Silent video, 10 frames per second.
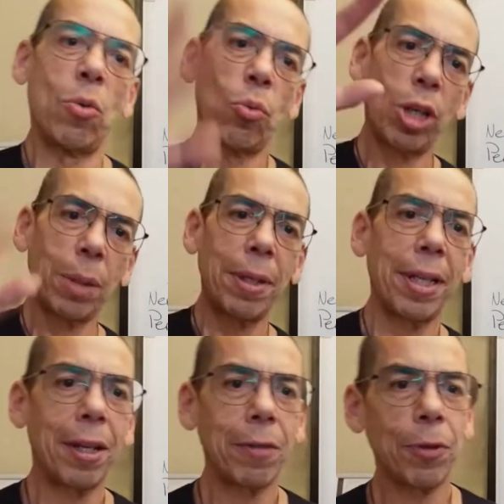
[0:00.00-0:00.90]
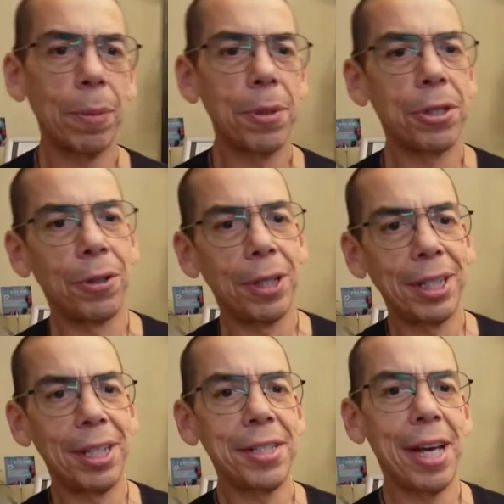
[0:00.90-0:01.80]
Welcome to the Health Freedom Show. In
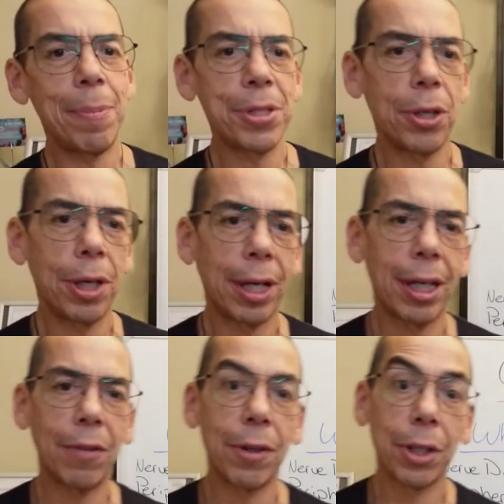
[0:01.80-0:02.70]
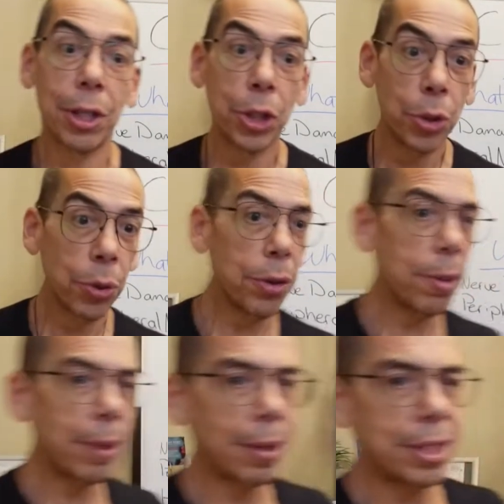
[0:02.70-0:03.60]
this episode, I cover the truth
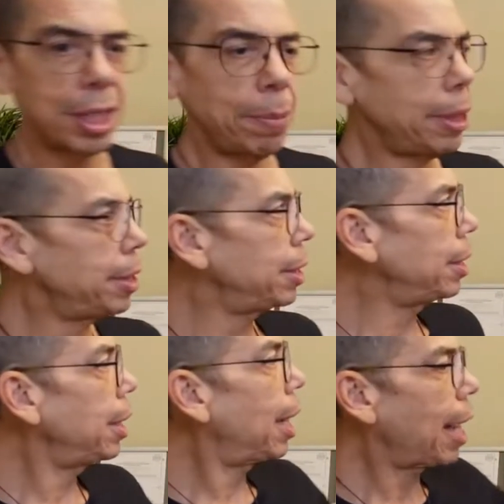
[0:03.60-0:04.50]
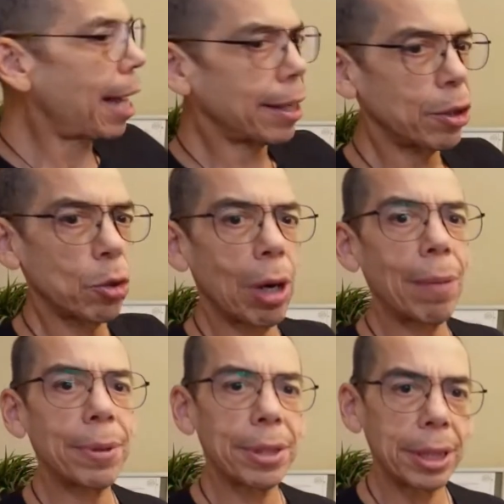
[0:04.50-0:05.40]
about CBD and
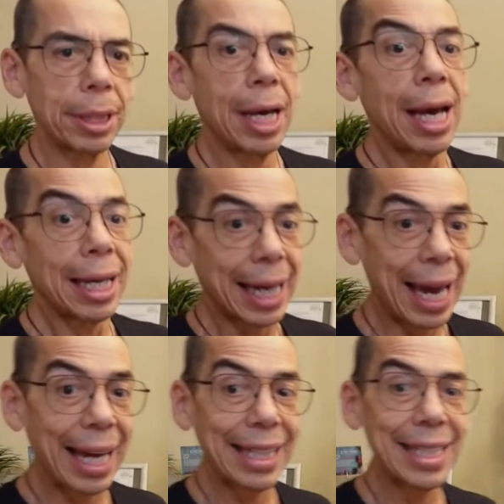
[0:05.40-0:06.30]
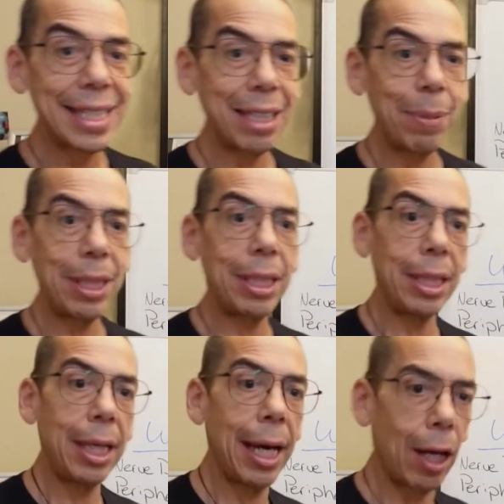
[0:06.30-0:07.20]
neuropathy. Can
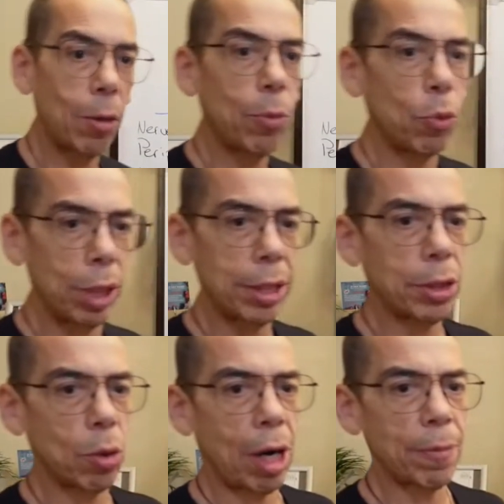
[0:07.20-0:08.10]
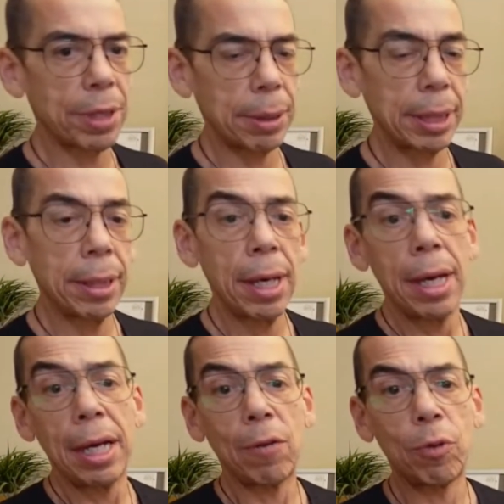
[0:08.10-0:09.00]
CBD help with neuropathy?
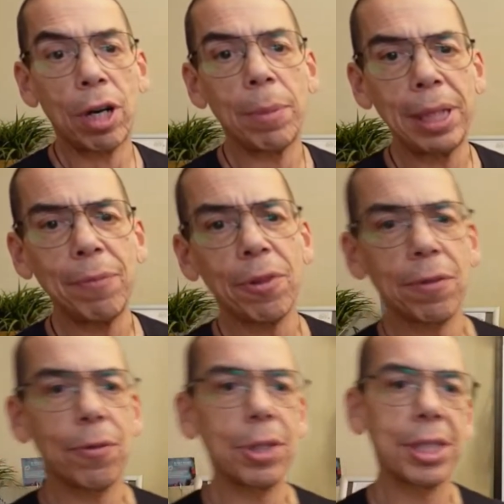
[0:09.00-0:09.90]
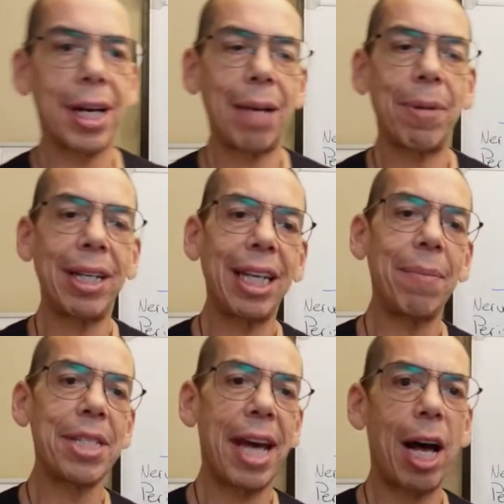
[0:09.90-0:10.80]
If we are meeting for the first time, my name
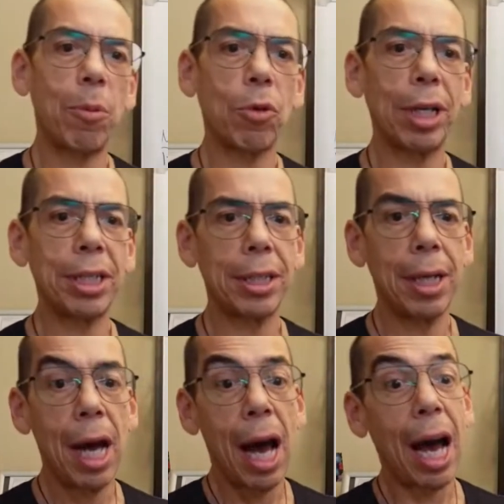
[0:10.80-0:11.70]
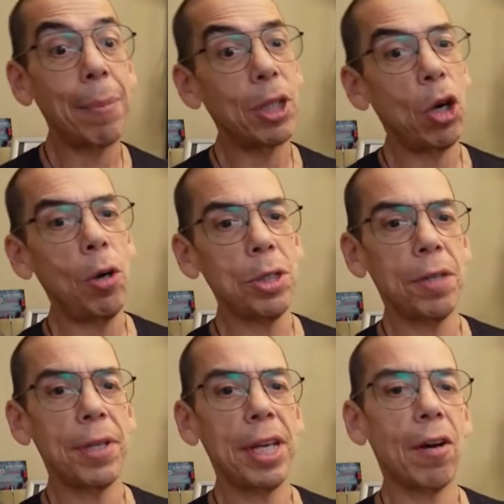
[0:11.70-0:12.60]
is Morentin. I'm the host
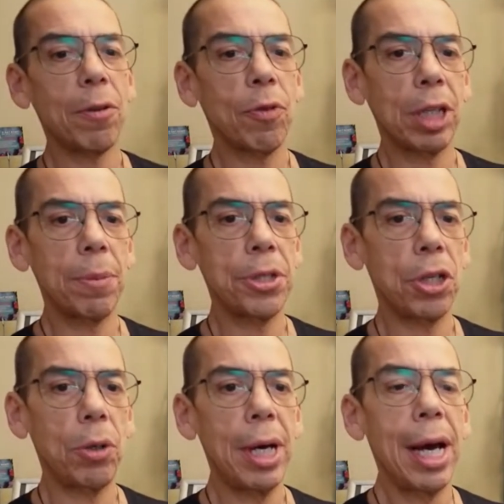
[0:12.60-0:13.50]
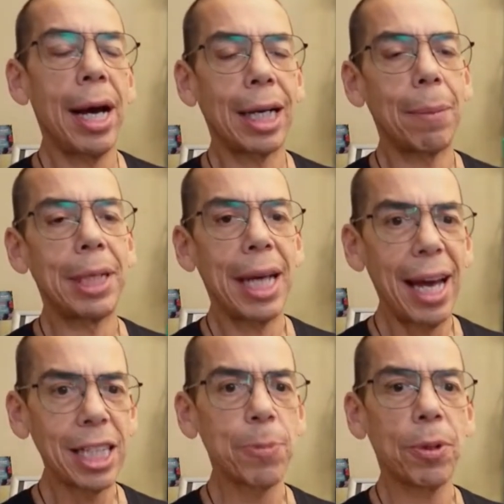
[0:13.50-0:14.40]
of the Health Freedom Show, and I'm an
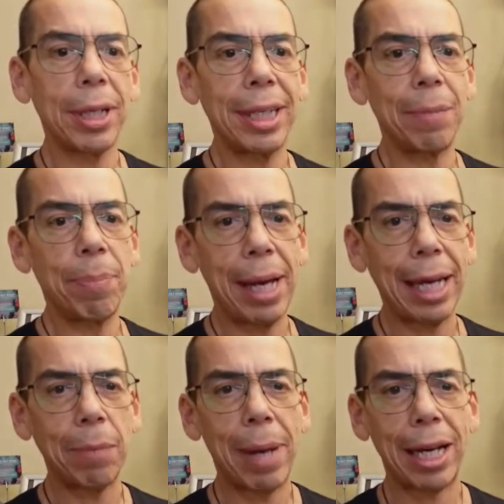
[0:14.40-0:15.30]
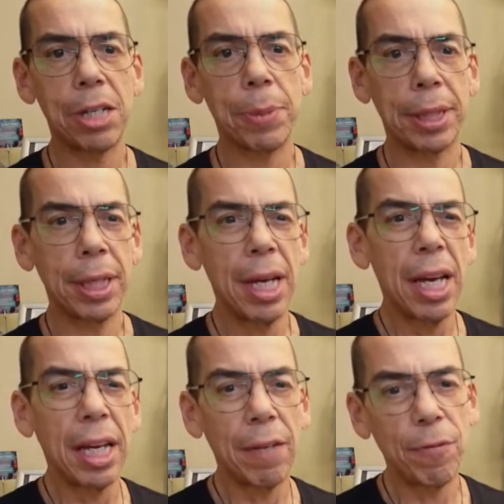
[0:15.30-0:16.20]
expert in pain management.
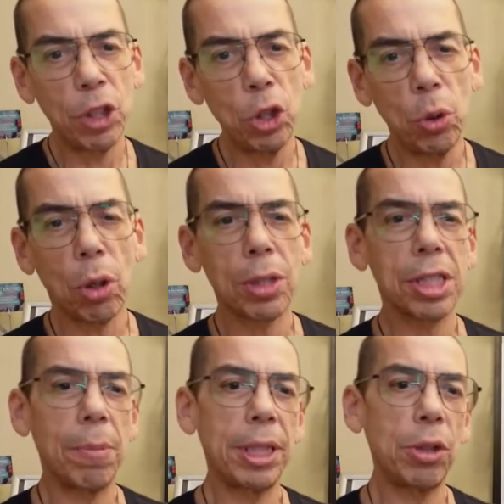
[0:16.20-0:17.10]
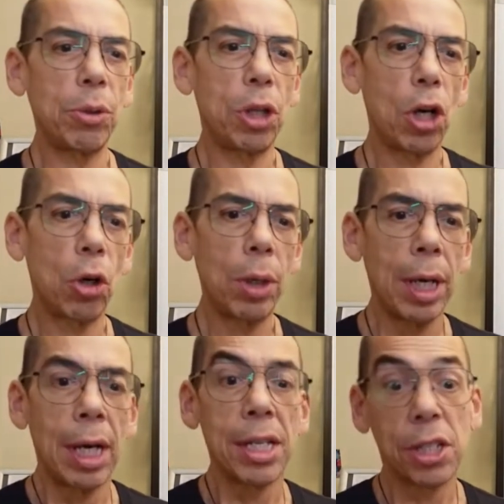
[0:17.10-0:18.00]
If you or someone you know
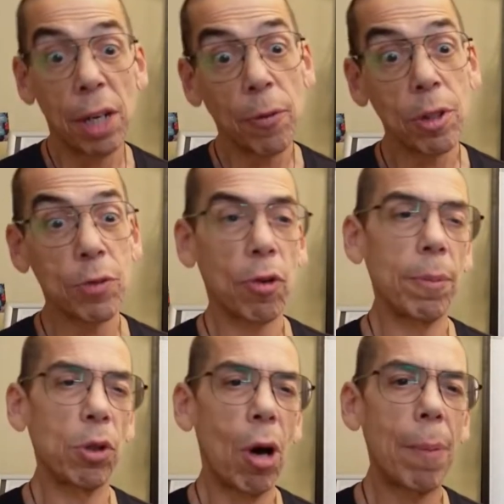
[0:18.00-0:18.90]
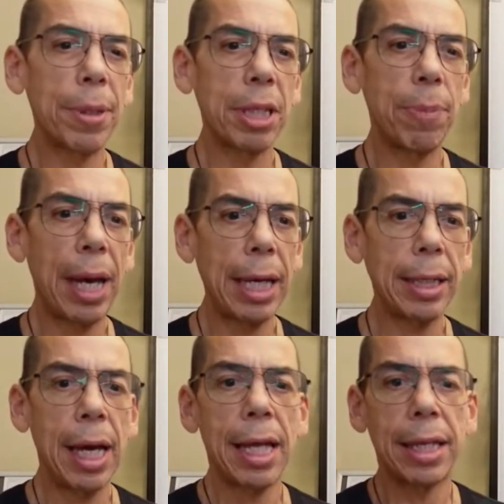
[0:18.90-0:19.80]
suffers from neuropathy
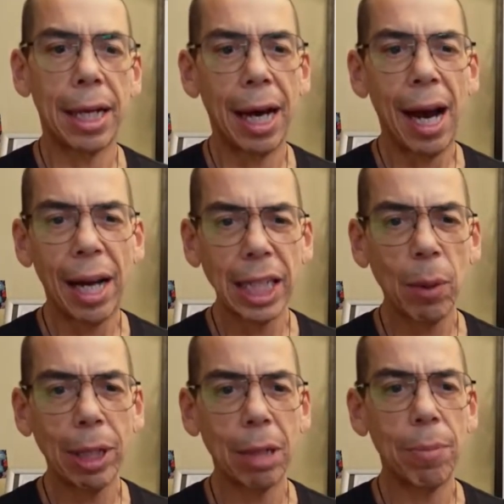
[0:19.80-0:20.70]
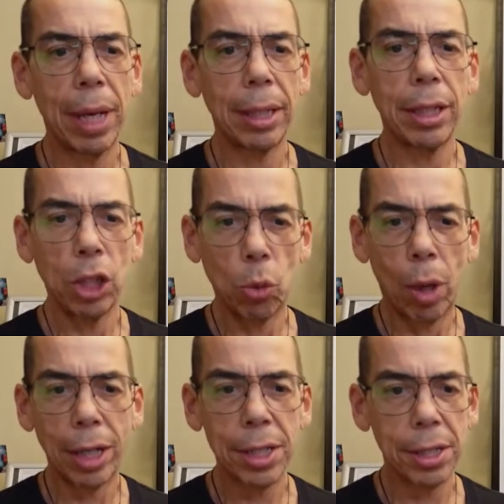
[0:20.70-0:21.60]
pain, then I highly recommend you
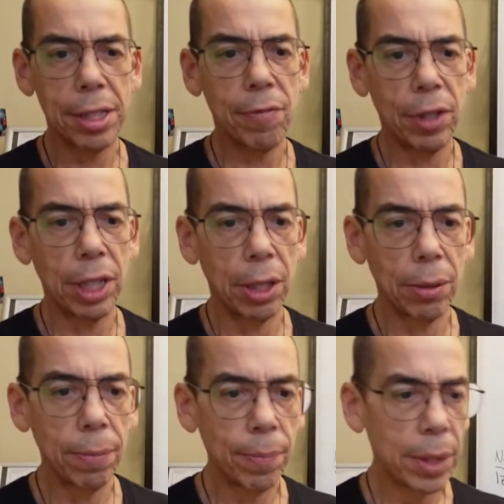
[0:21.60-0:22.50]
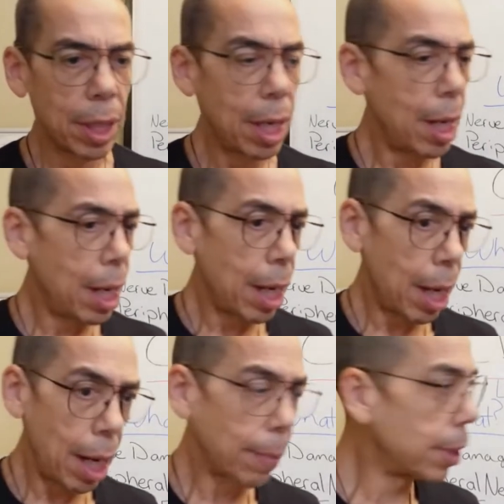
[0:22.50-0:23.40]
watch this video.
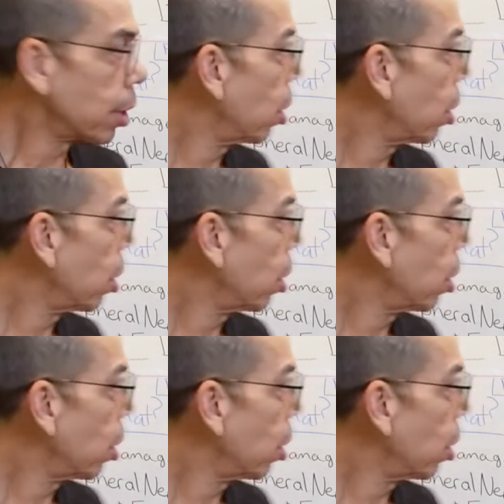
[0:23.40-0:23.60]
I'm going to